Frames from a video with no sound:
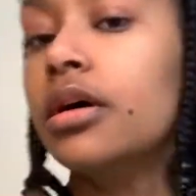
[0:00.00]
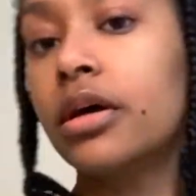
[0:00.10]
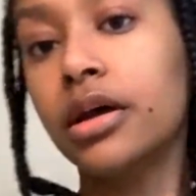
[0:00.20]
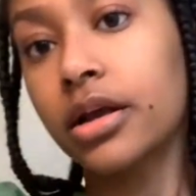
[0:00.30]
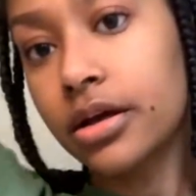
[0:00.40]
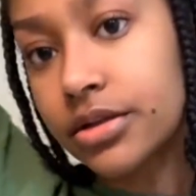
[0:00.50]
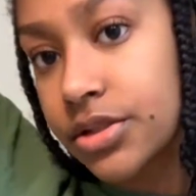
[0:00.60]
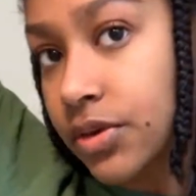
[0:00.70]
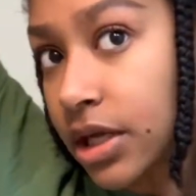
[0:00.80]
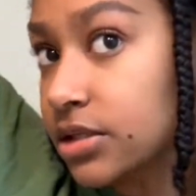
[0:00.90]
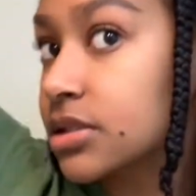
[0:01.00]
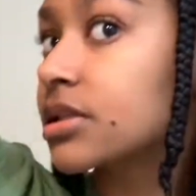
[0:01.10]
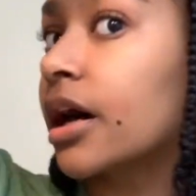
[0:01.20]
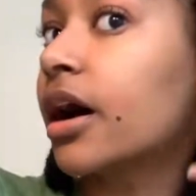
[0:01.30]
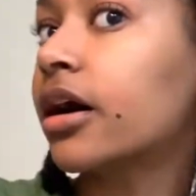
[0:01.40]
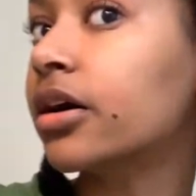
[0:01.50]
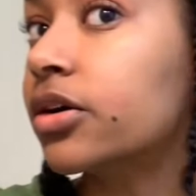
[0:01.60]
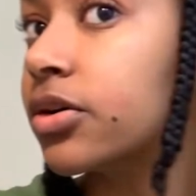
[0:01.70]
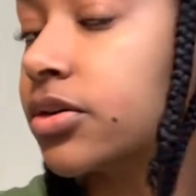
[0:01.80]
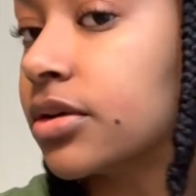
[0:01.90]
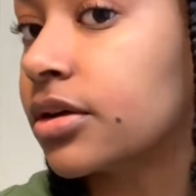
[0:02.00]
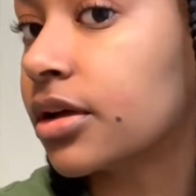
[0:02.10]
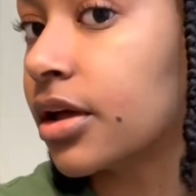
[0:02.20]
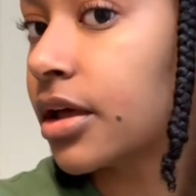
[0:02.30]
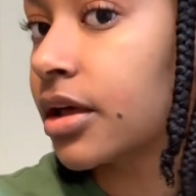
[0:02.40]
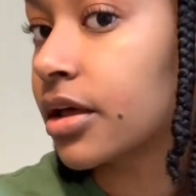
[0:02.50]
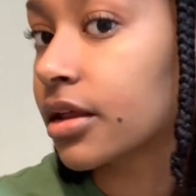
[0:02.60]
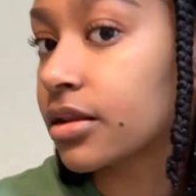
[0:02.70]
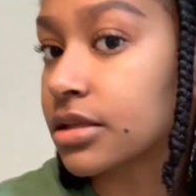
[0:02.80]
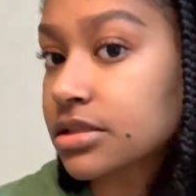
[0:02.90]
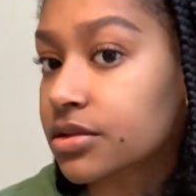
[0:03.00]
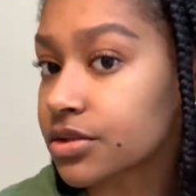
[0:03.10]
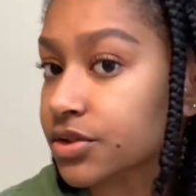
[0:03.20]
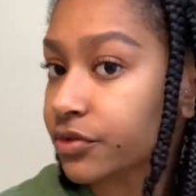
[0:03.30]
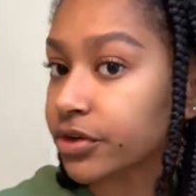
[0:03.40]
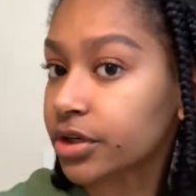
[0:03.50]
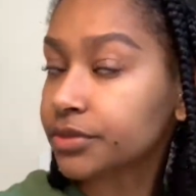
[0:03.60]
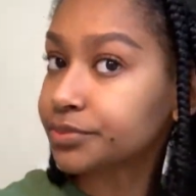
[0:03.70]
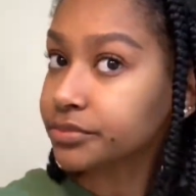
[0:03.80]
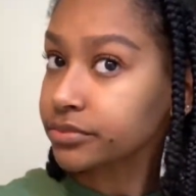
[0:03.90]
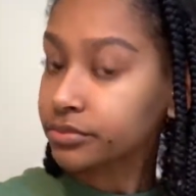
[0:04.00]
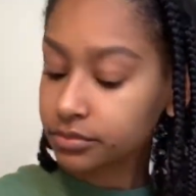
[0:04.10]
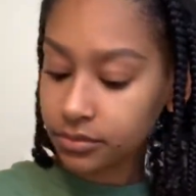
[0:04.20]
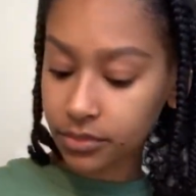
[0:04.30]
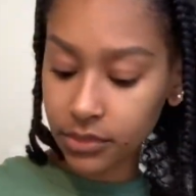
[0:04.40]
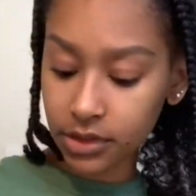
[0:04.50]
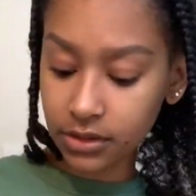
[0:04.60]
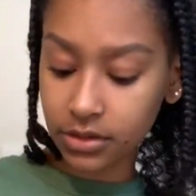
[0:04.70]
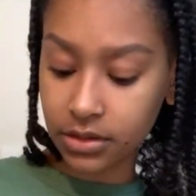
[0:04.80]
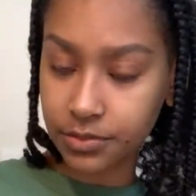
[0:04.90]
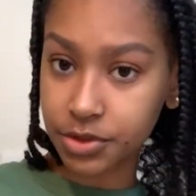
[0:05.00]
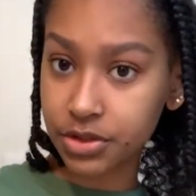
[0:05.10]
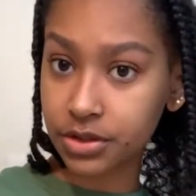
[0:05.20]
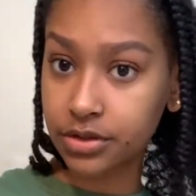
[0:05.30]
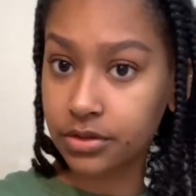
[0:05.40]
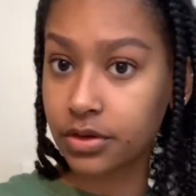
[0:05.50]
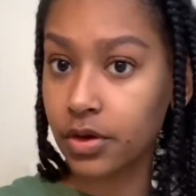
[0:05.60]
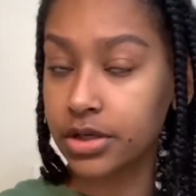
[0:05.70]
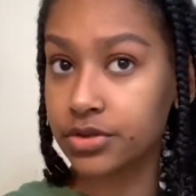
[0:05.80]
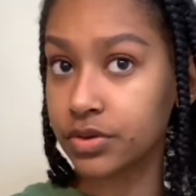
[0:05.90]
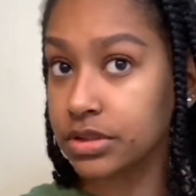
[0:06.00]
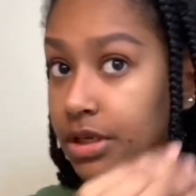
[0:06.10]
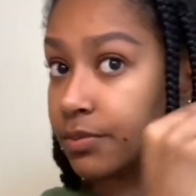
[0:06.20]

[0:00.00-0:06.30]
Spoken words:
And yeah, so that's how this looks so far. And then I'm just gonna go ahead and do the same